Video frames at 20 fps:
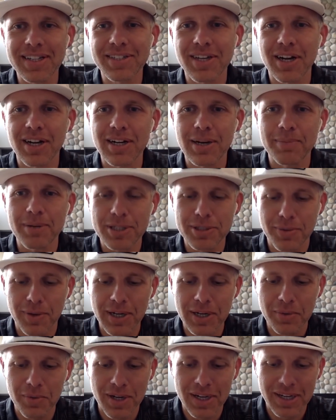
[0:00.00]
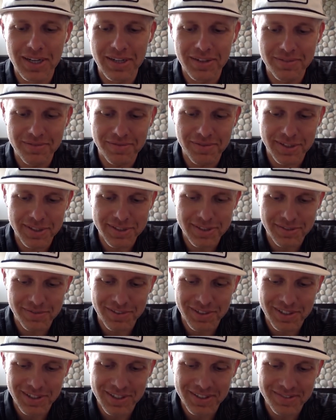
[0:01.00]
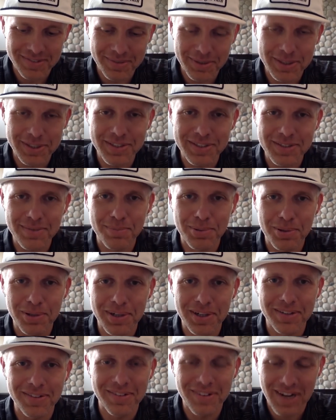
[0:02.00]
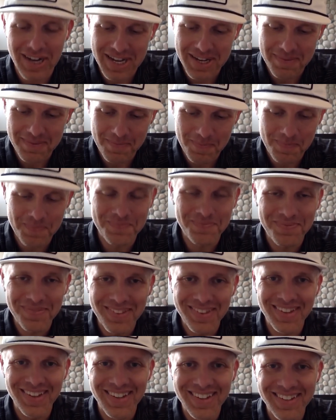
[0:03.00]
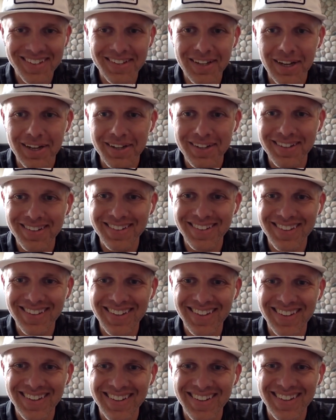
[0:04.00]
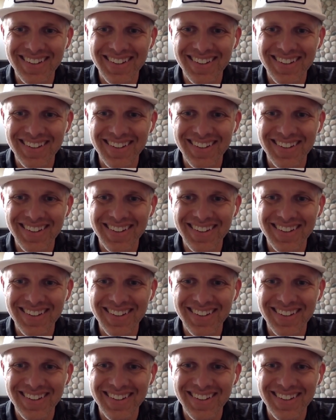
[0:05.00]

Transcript: car, it's car number 21, first of all, which is important. I mean, number one is in it yeah. comes first.